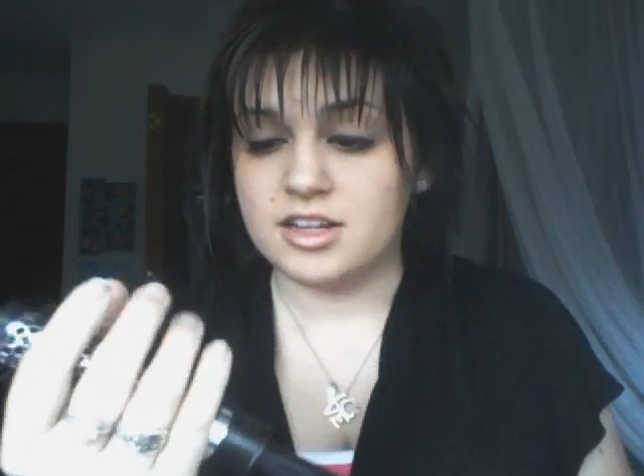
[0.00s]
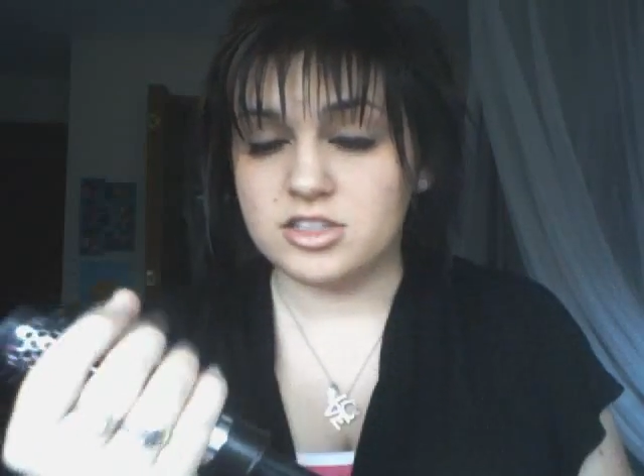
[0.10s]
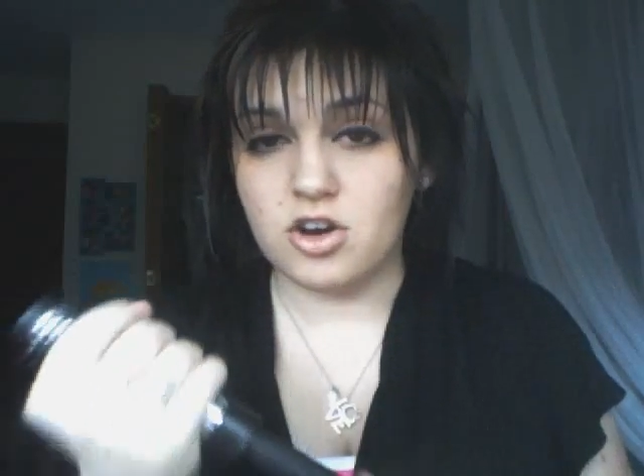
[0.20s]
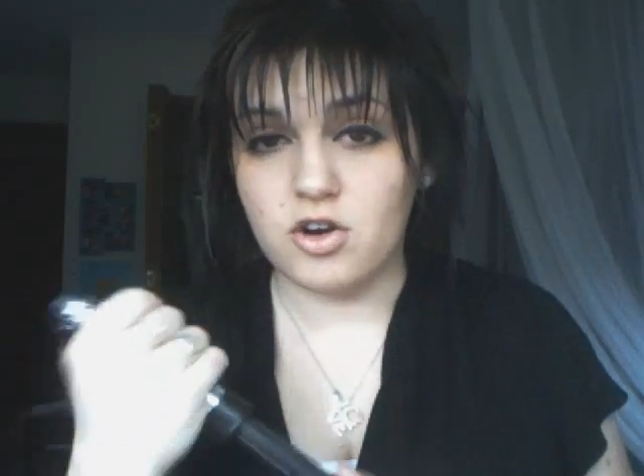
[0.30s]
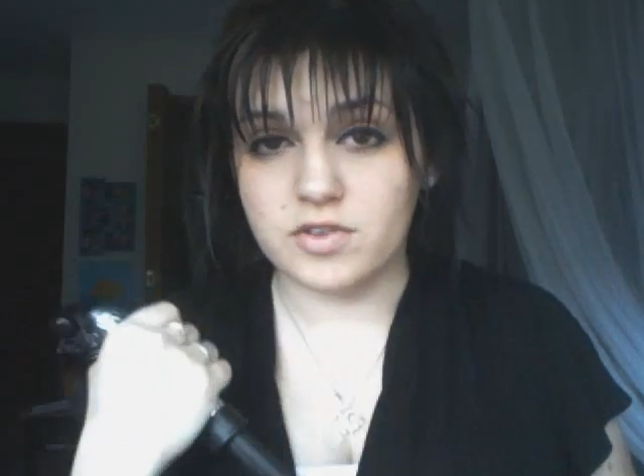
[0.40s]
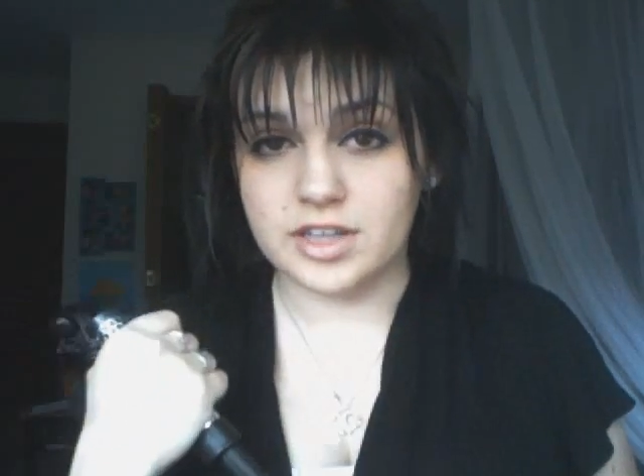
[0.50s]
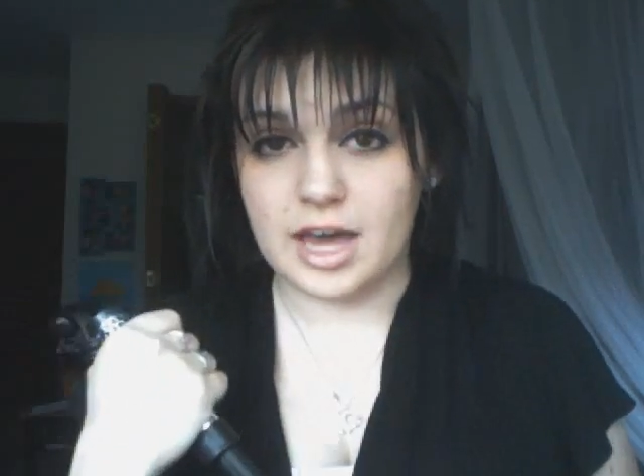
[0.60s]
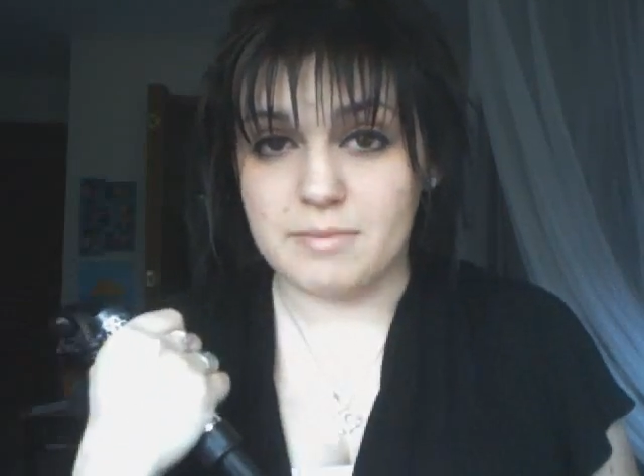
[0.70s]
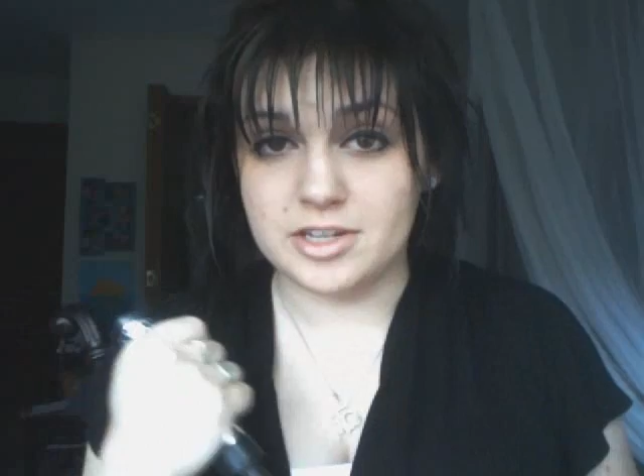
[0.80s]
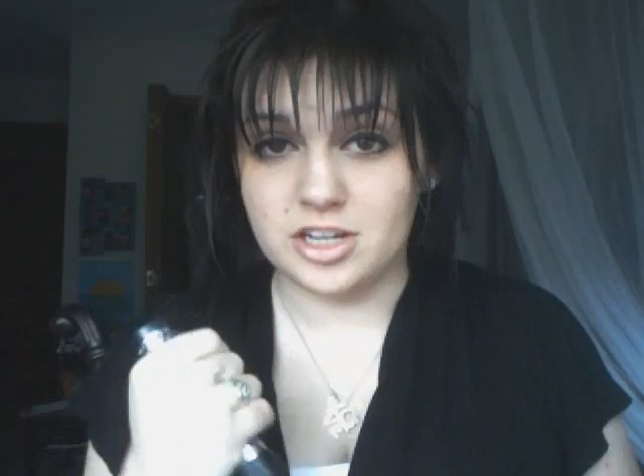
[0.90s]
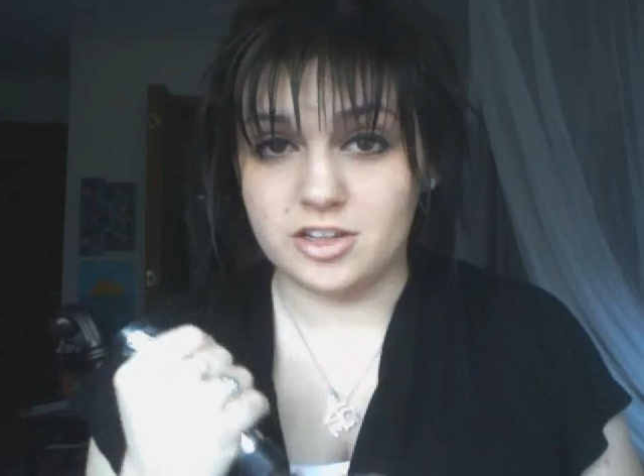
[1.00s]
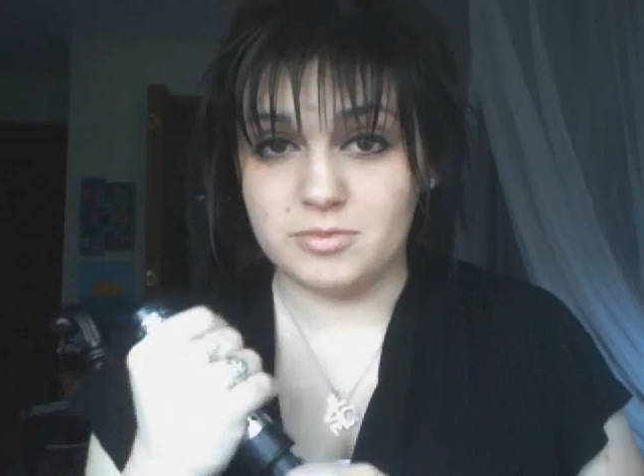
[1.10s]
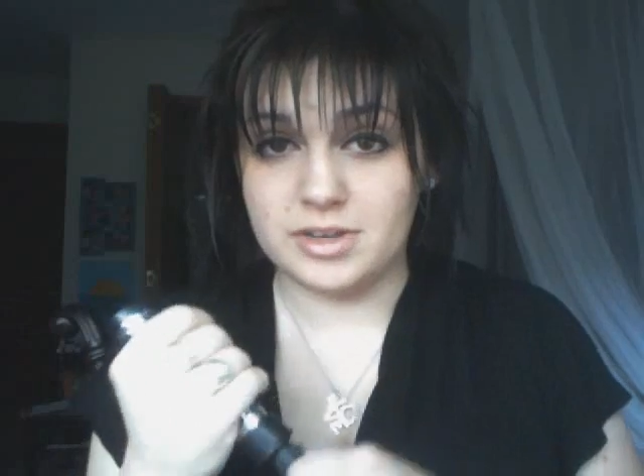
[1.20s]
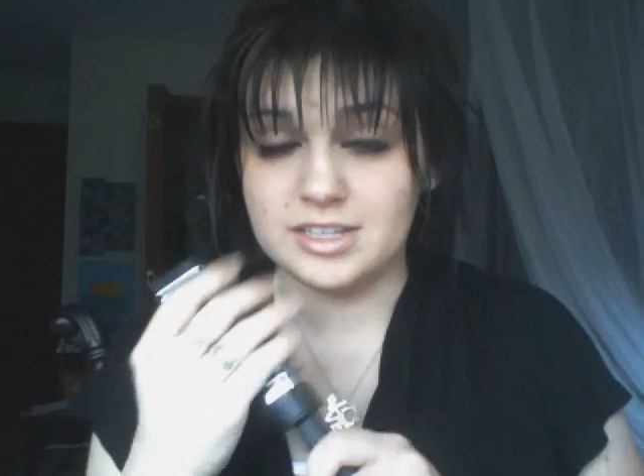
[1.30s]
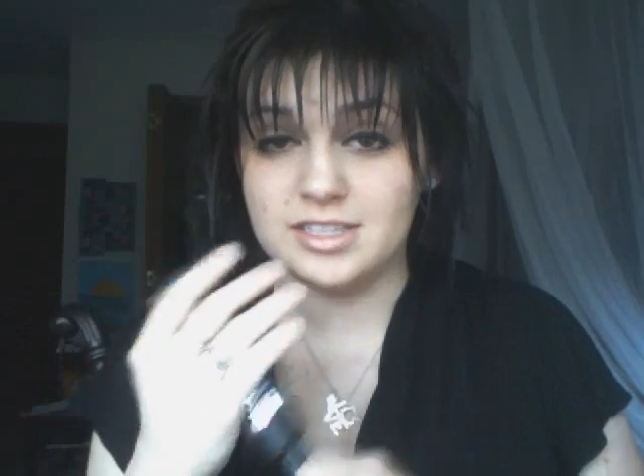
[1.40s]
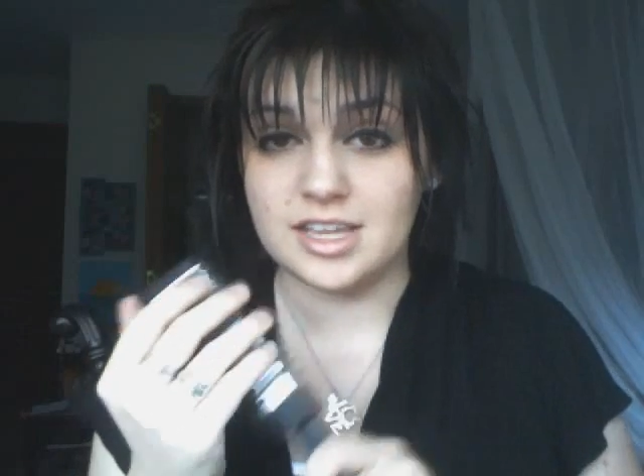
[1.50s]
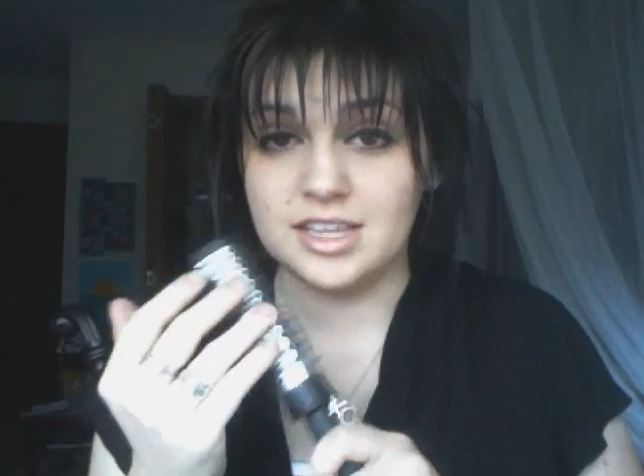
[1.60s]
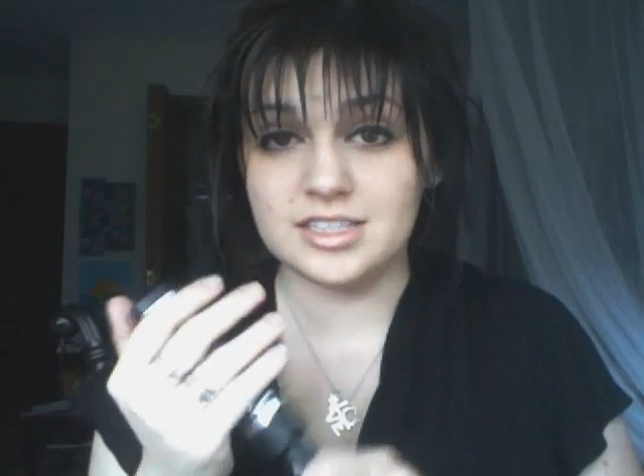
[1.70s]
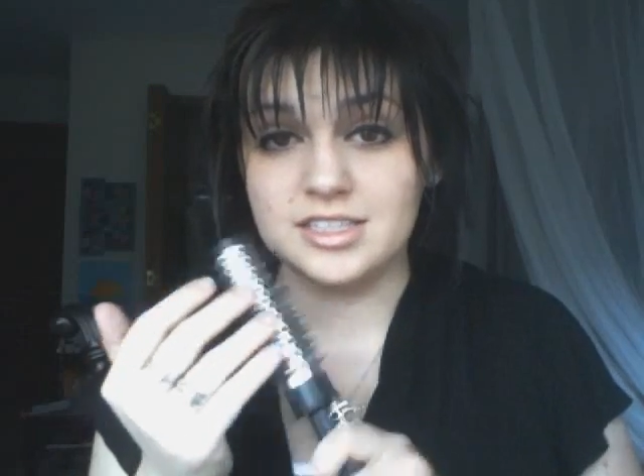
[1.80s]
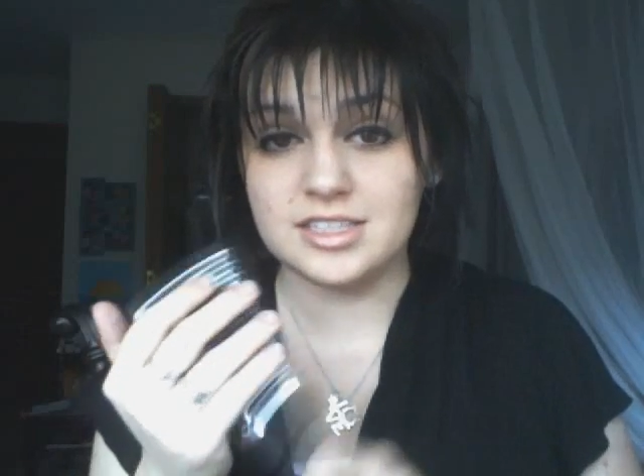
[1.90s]
to overlap each other, because
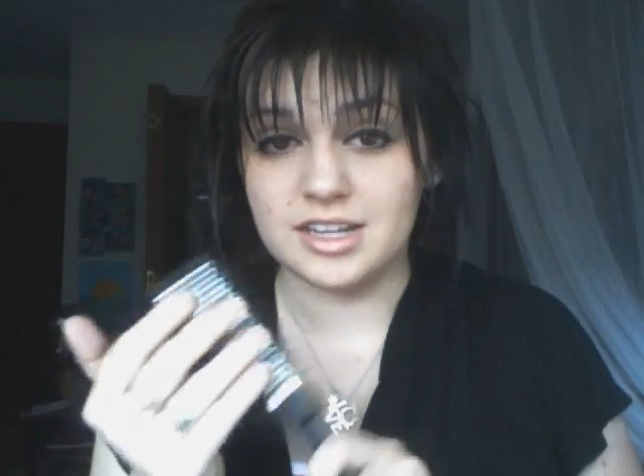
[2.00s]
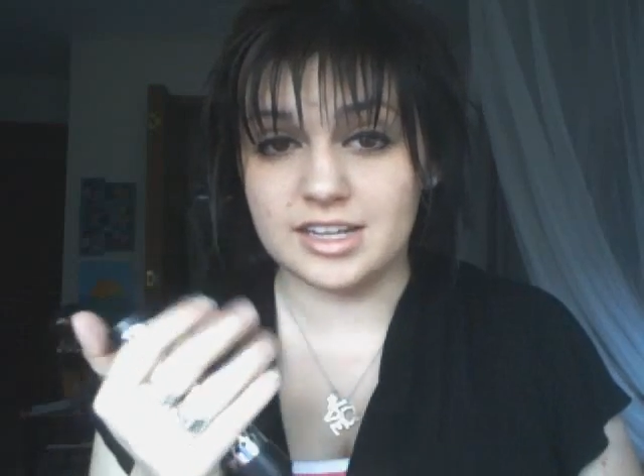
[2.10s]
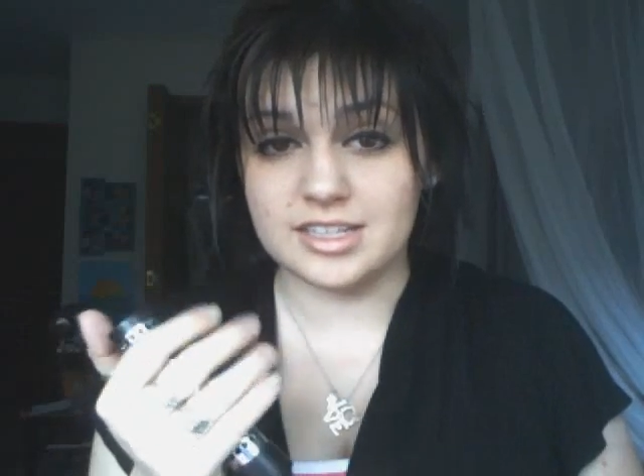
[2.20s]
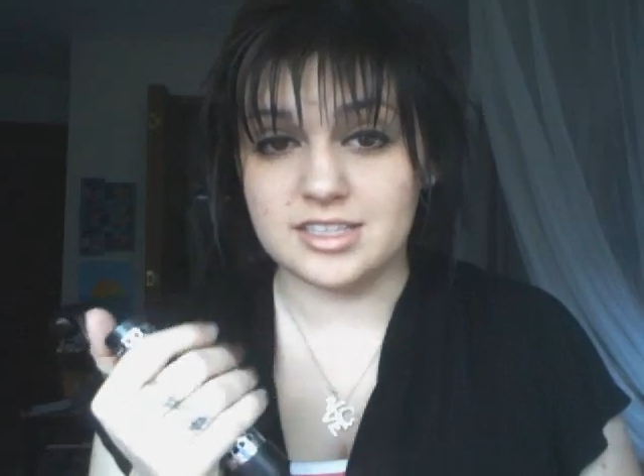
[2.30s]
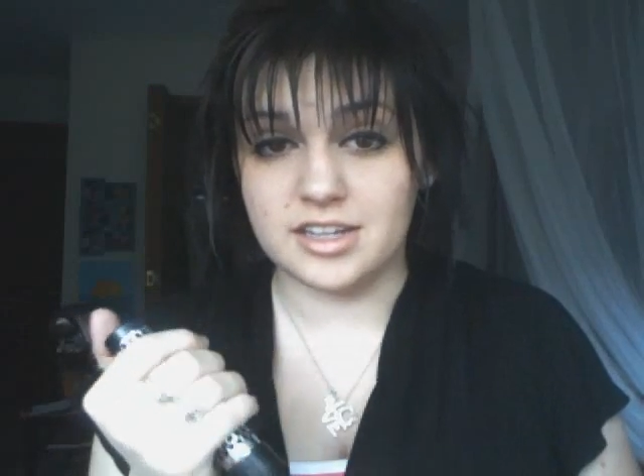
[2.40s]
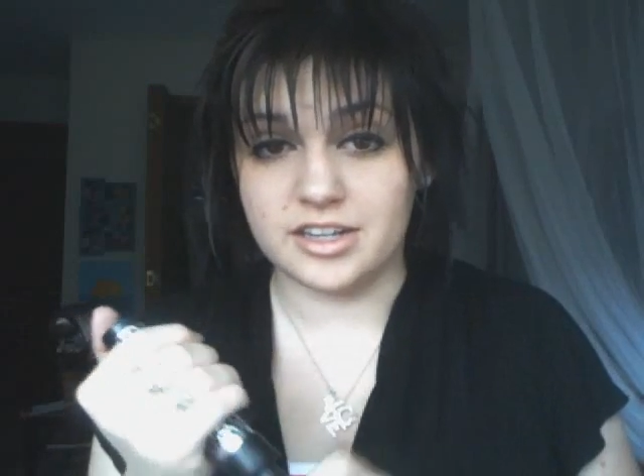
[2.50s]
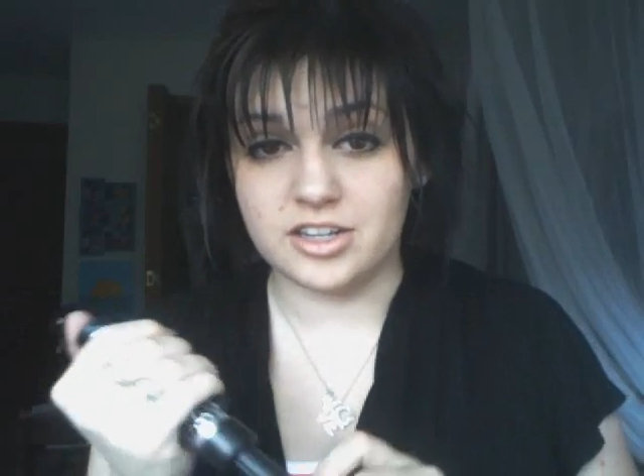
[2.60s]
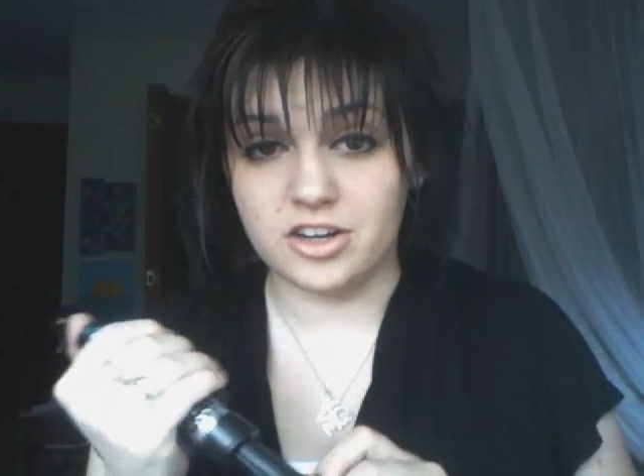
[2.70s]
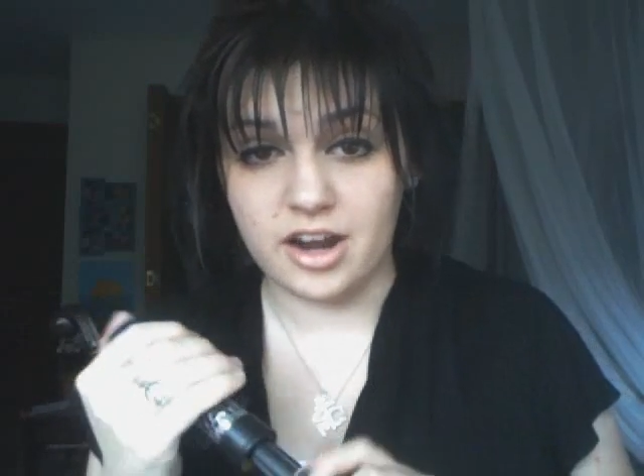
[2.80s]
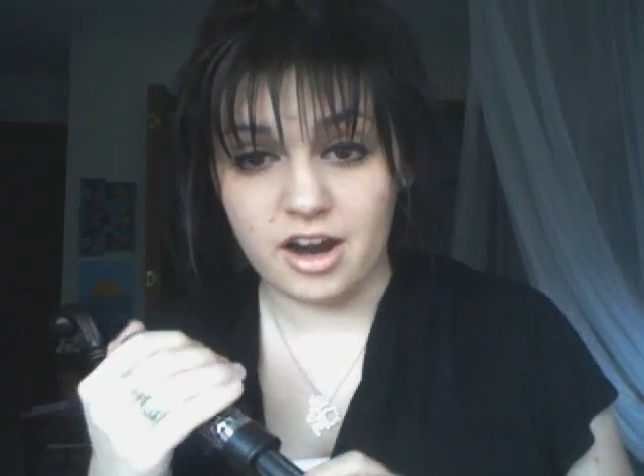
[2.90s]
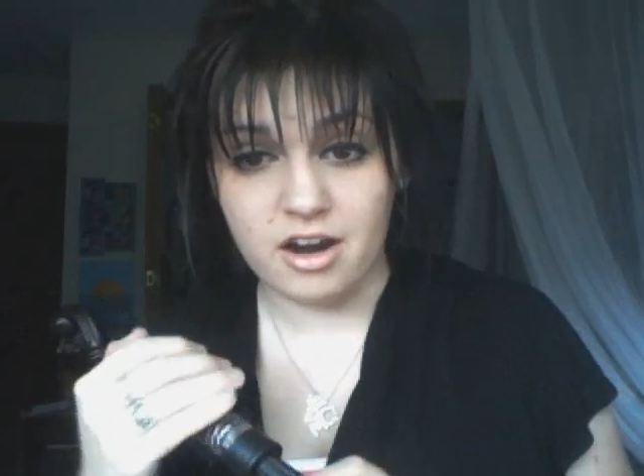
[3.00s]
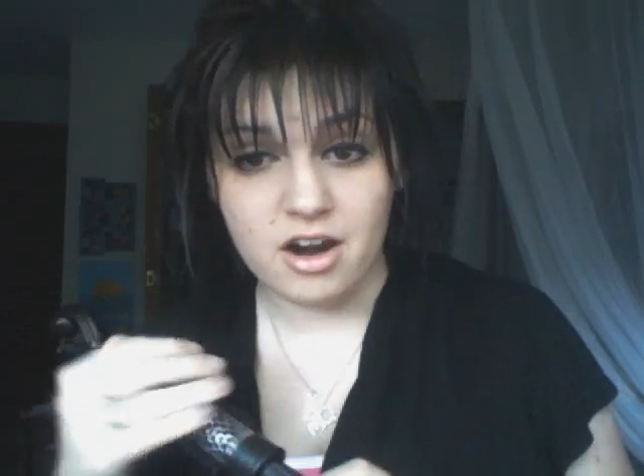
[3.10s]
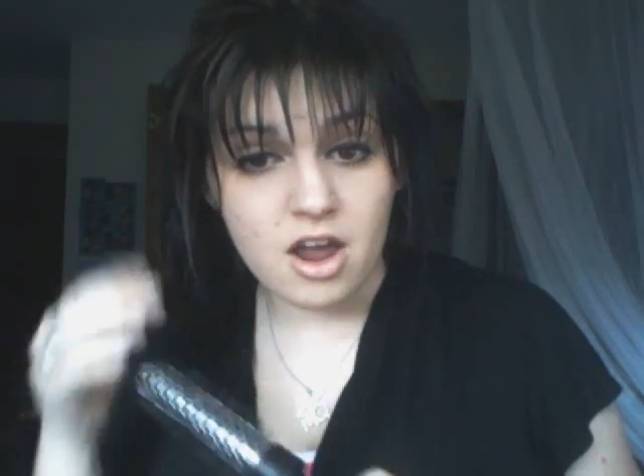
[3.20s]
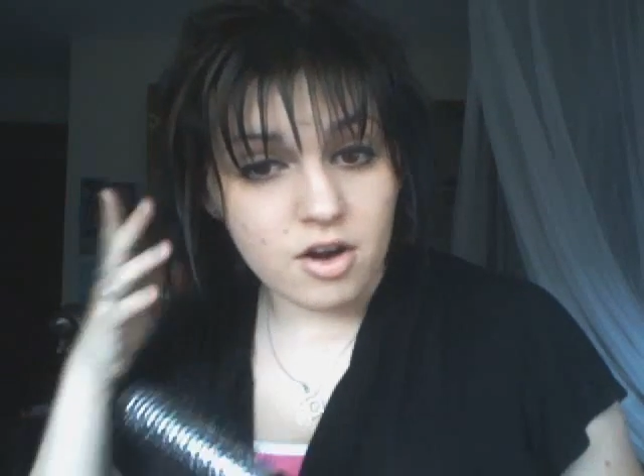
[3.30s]
then this is going to get stuck in your hair.